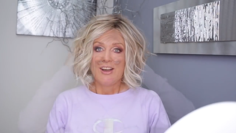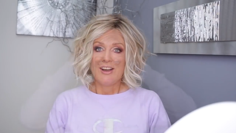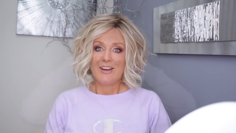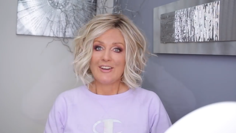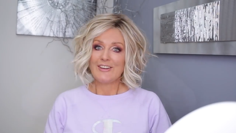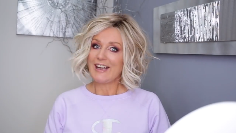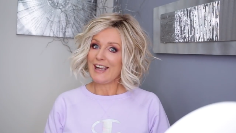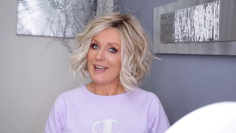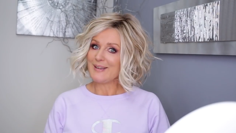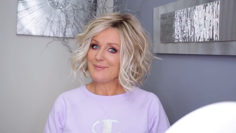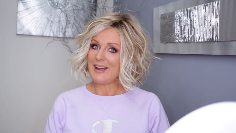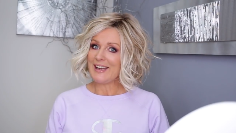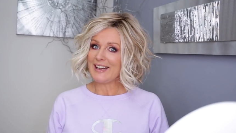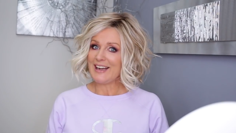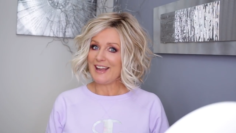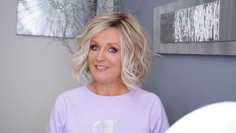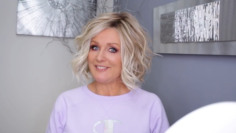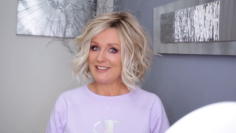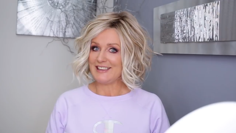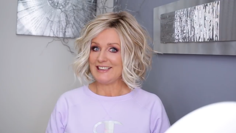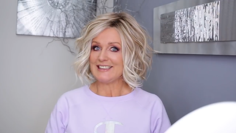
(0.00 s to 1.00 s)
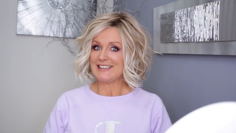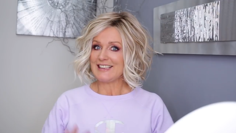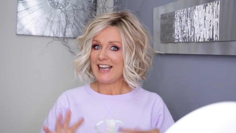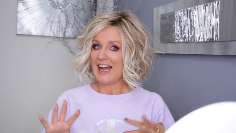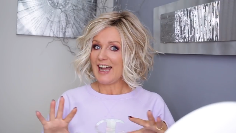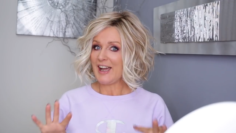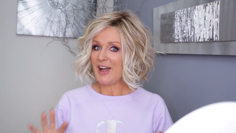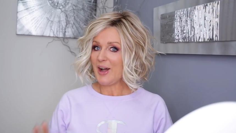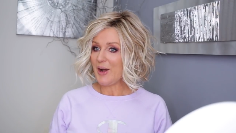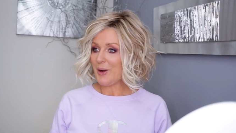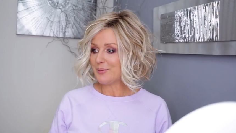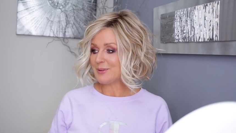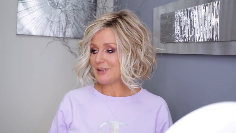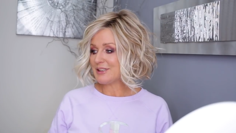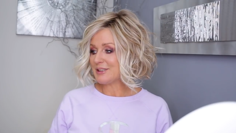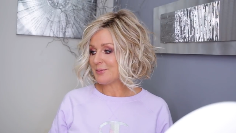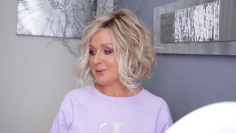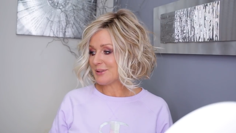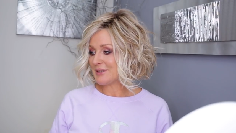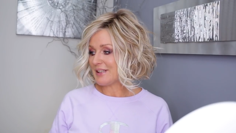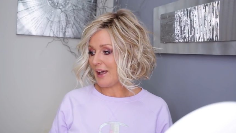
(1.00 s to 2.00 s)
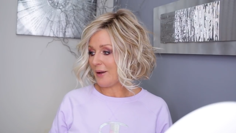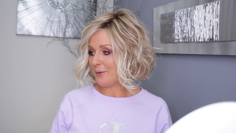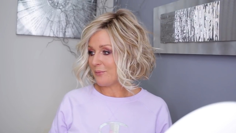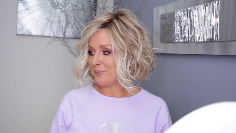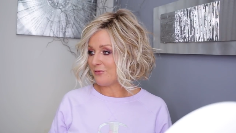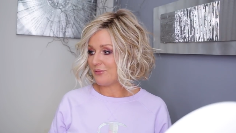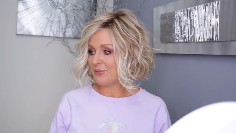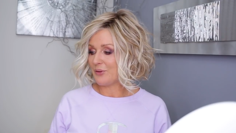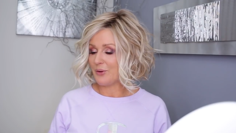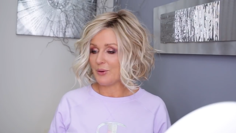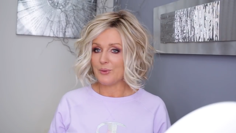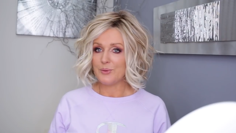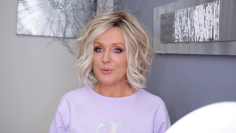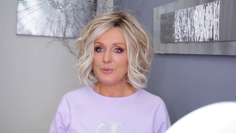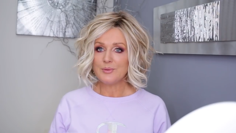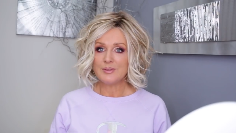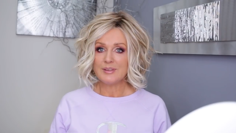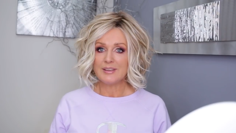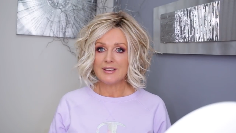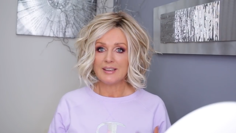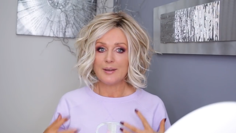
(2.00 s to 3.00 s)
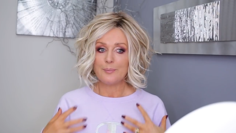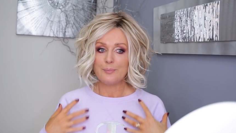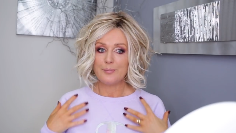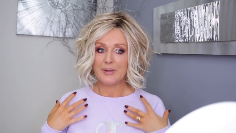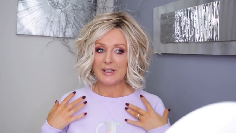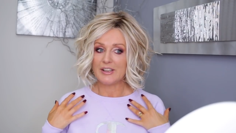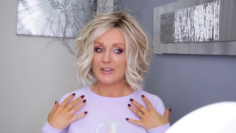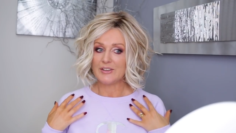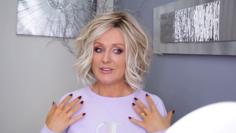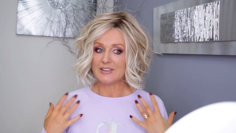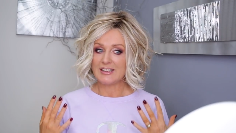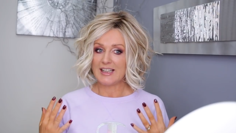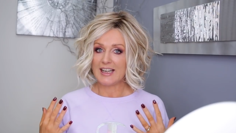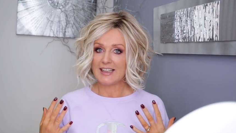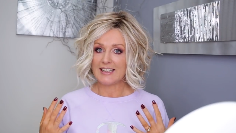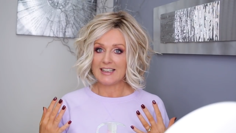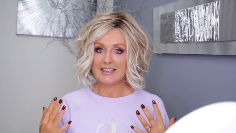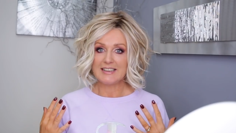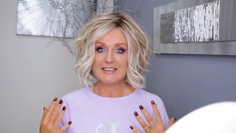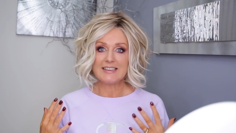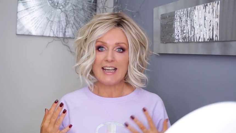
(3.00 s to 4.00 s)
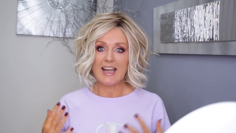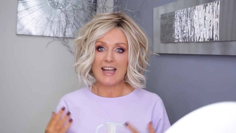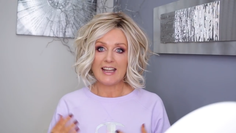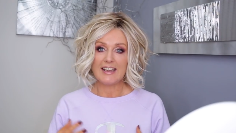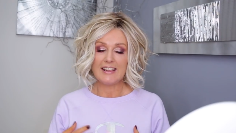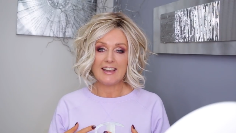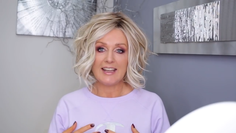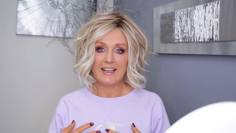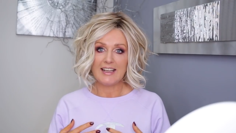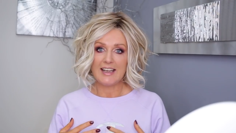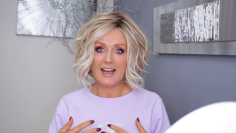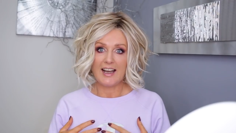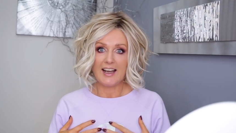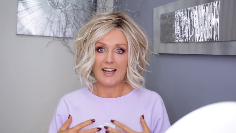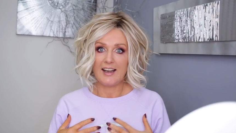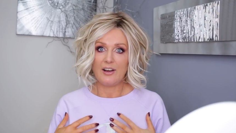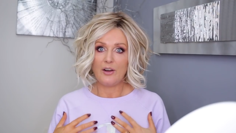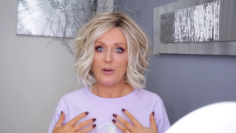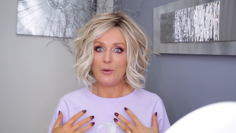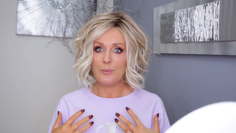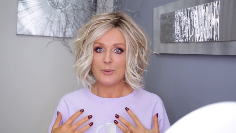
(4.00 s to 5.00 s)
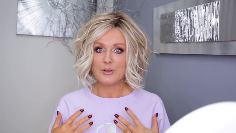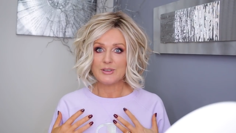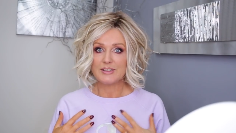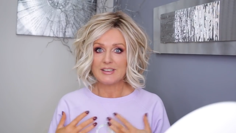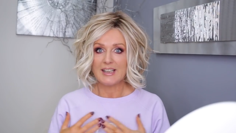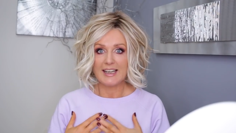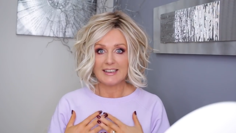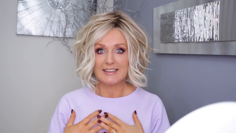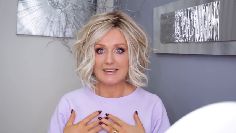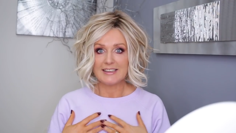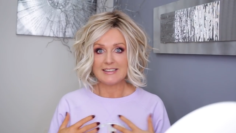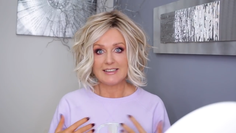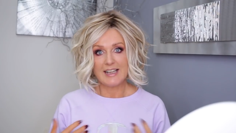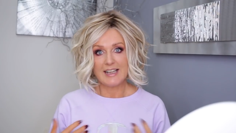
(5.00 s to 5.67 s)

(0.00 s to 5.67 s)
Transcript: Okay, my lovelies, I hope this was helpful, because like I said, they are almost like the